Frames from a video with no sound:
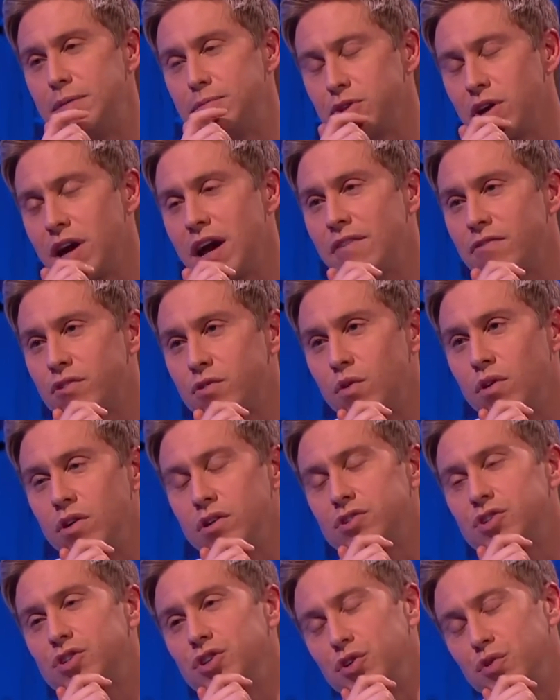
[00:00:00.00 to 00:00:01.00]
Dems, I have to
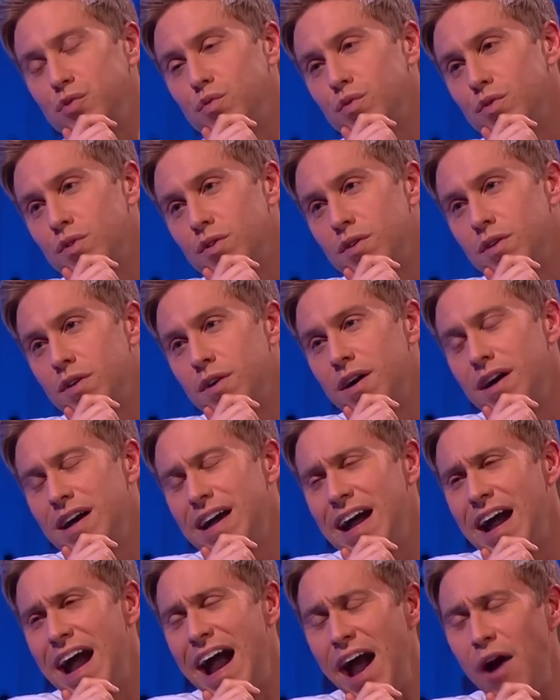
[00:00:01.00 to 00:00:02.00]
ask you,
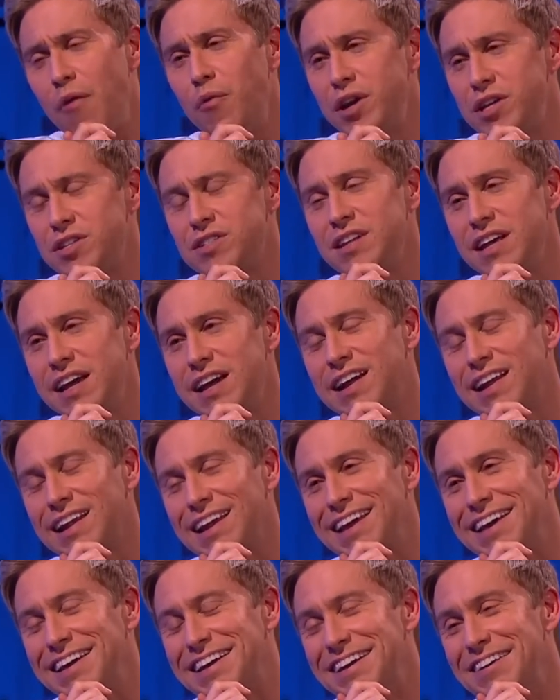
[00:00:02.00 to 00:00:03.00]
how is Nick
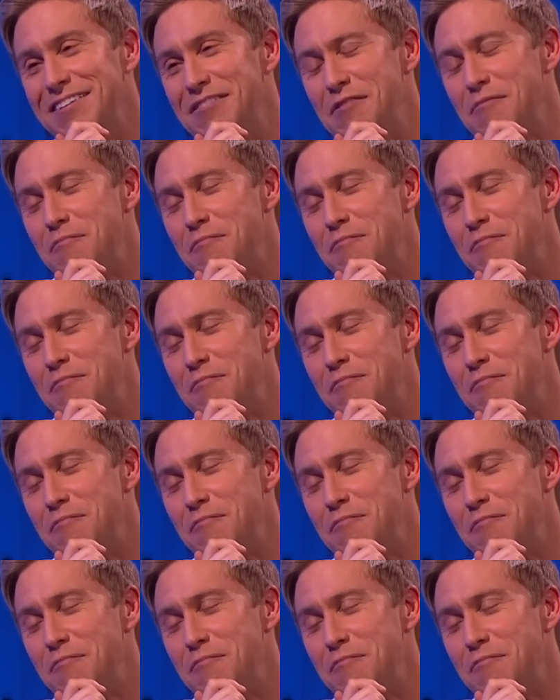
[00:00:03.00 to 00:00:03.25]
Clegg?